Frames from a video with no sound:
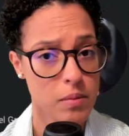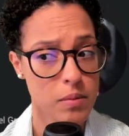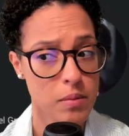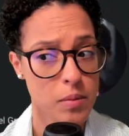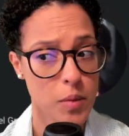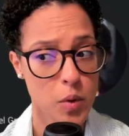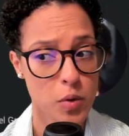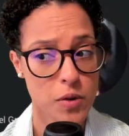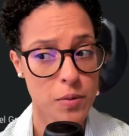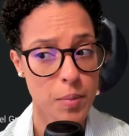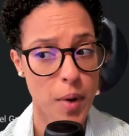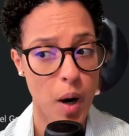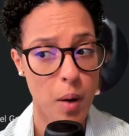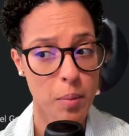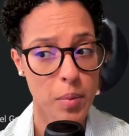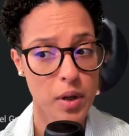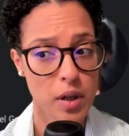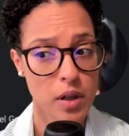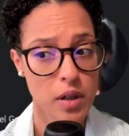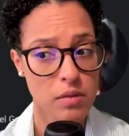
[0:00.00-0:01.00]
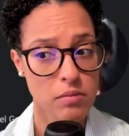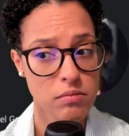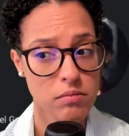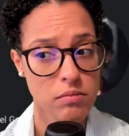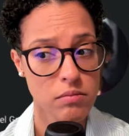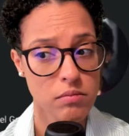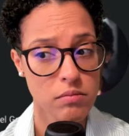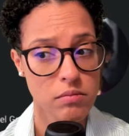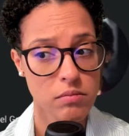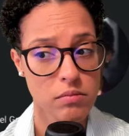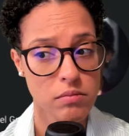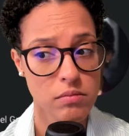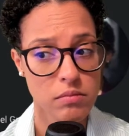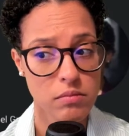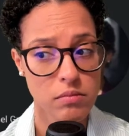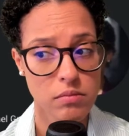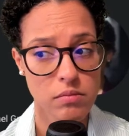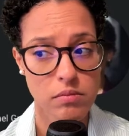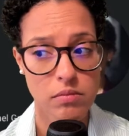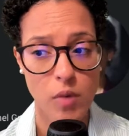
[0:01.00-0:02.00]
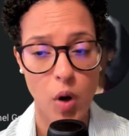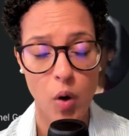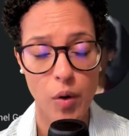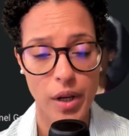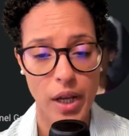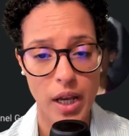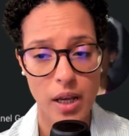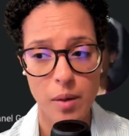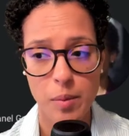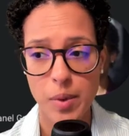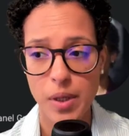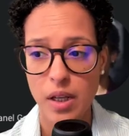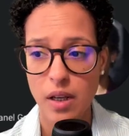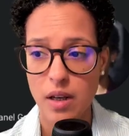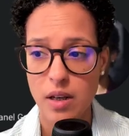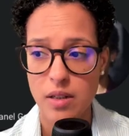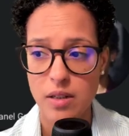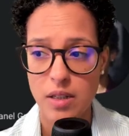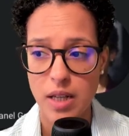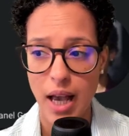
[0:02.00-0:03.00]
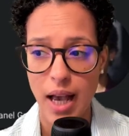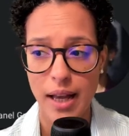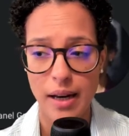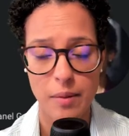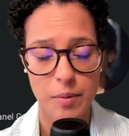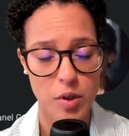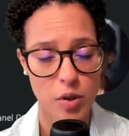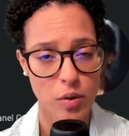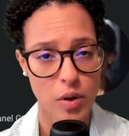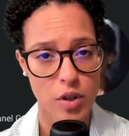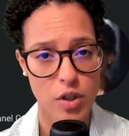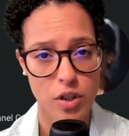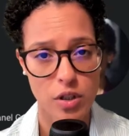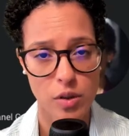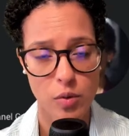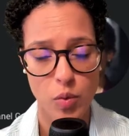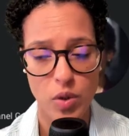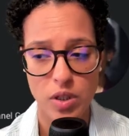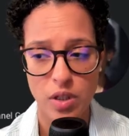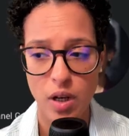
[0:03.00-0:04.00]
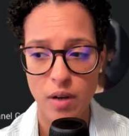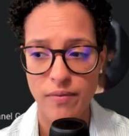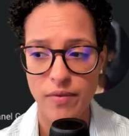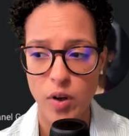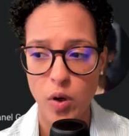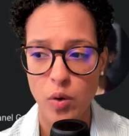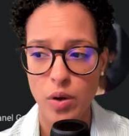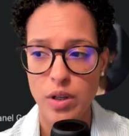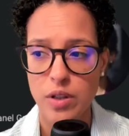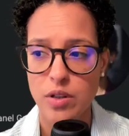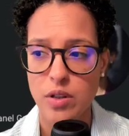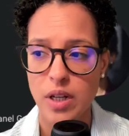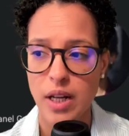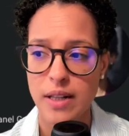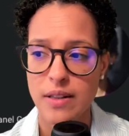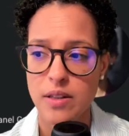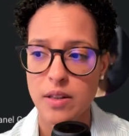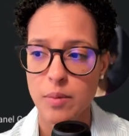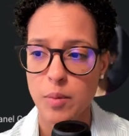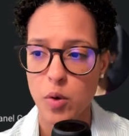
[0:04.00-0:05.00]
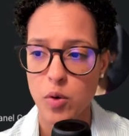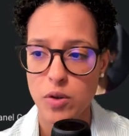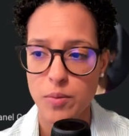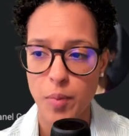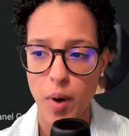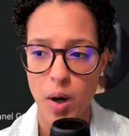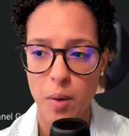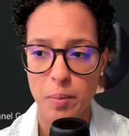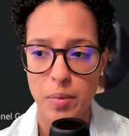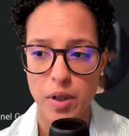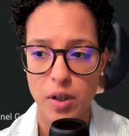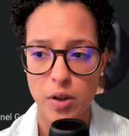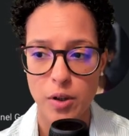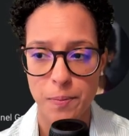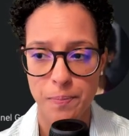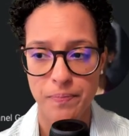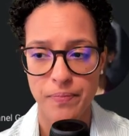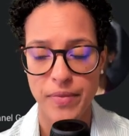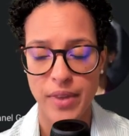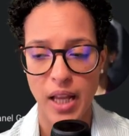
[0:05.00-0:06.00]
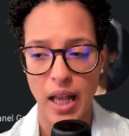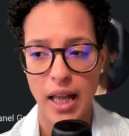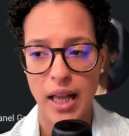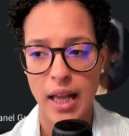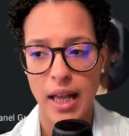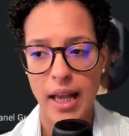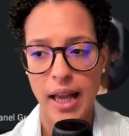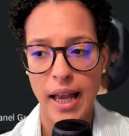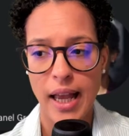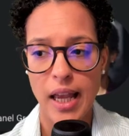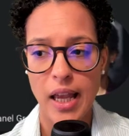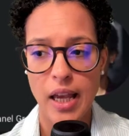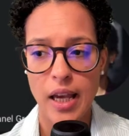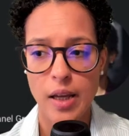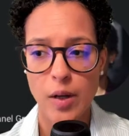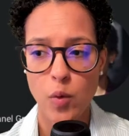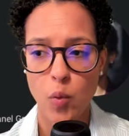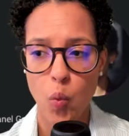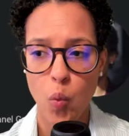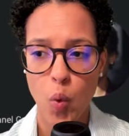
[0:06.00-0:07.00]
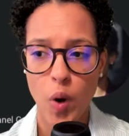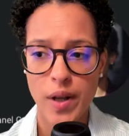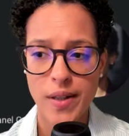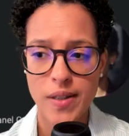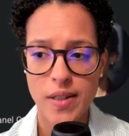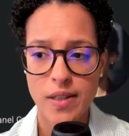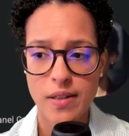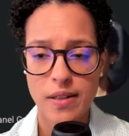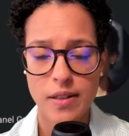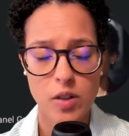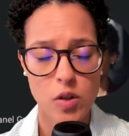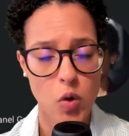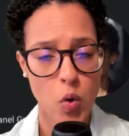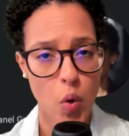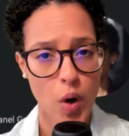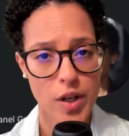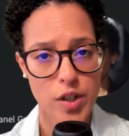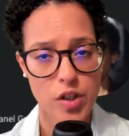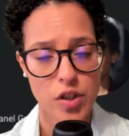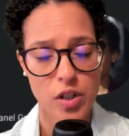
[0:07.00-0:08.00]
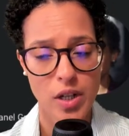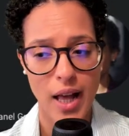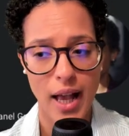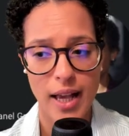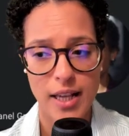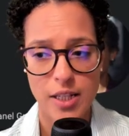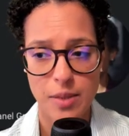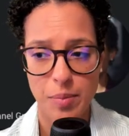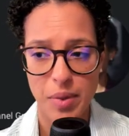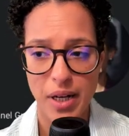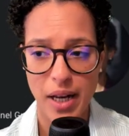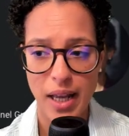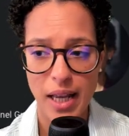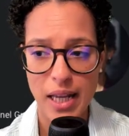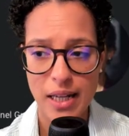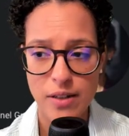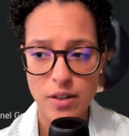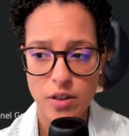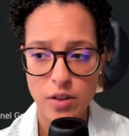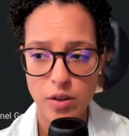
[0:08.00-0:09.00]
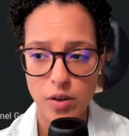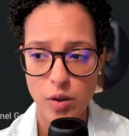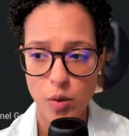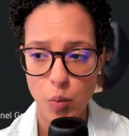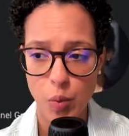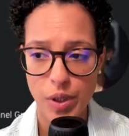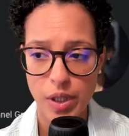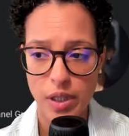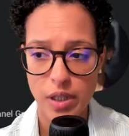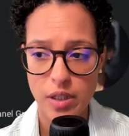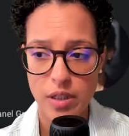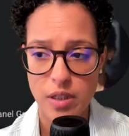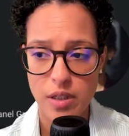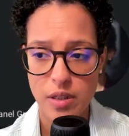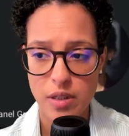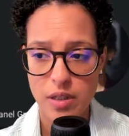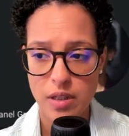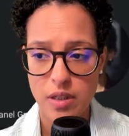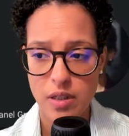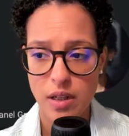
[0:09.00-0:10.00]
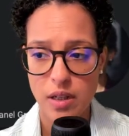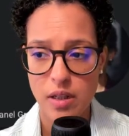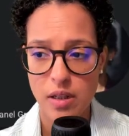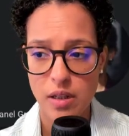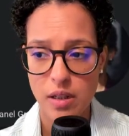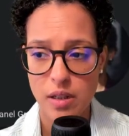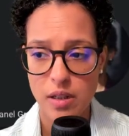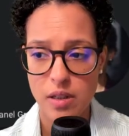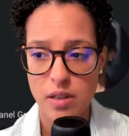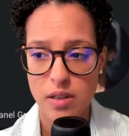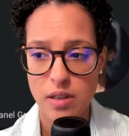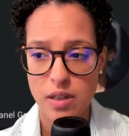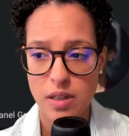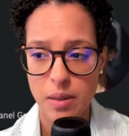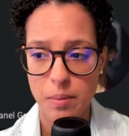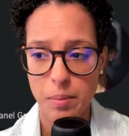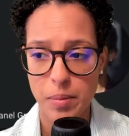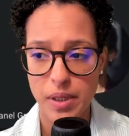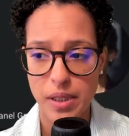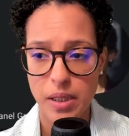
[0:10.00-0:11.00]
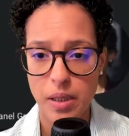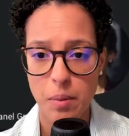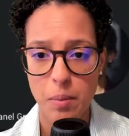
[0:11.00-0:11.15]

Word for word: most popular. Okay, because Adam's question was upvoted, so that's the most popular. And once this question has been answered, we can just simply